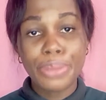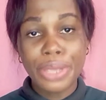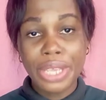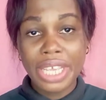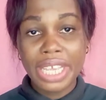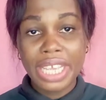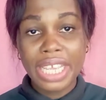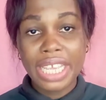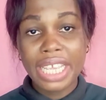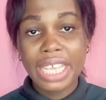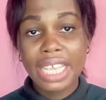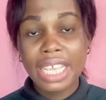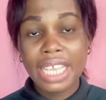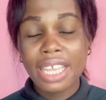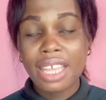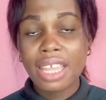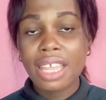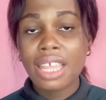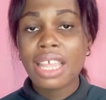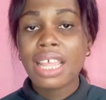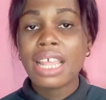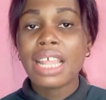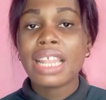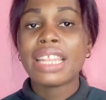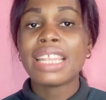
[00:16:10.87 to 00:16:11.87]
B.
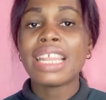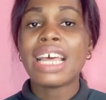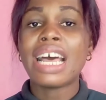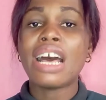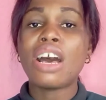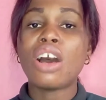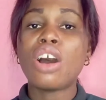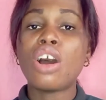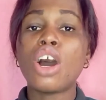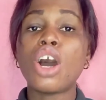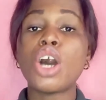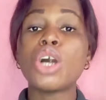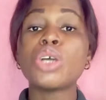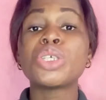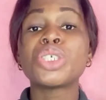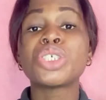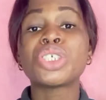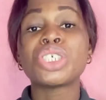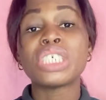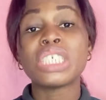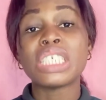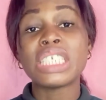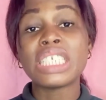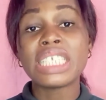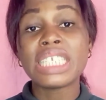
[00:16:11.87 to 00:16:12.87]
Now,
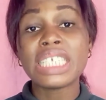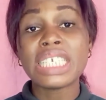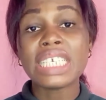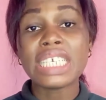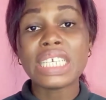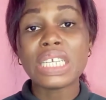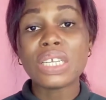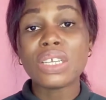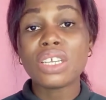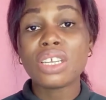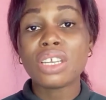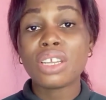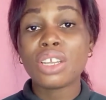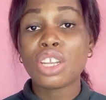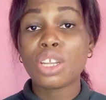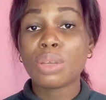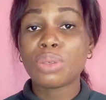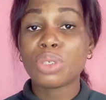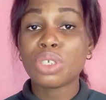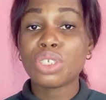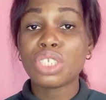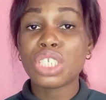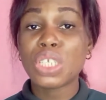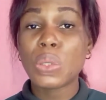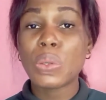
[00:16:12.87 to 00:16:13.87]
option D, in
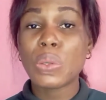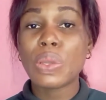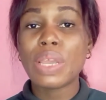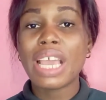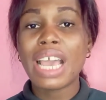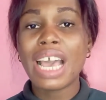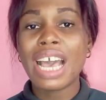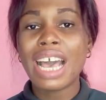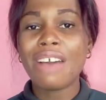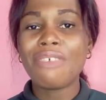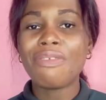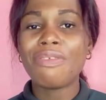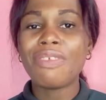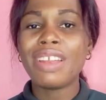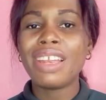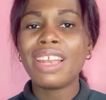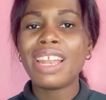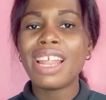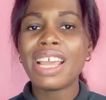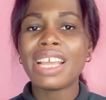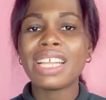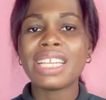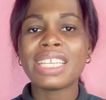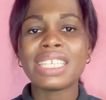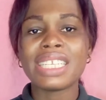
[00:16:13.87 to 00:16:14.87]
option D, we have
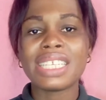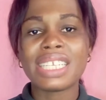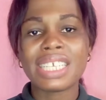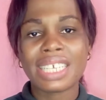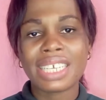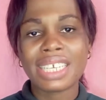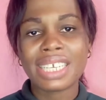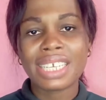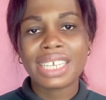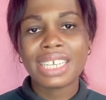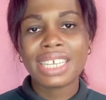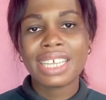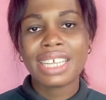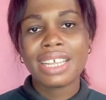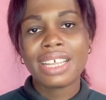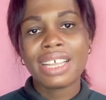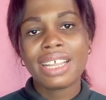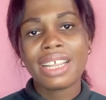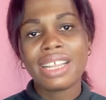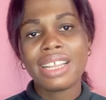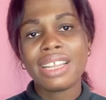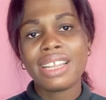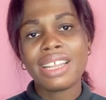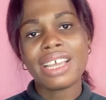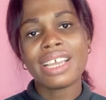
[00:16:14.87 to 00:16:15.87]
learned.
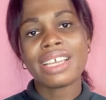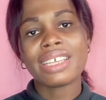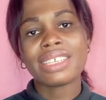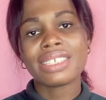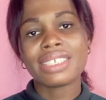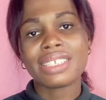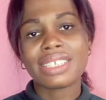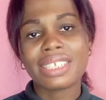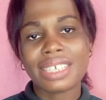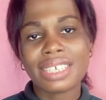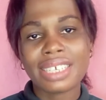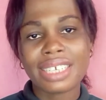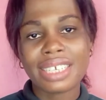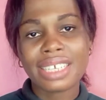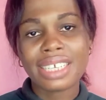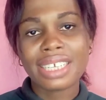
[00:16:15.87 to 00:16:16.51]
Learned.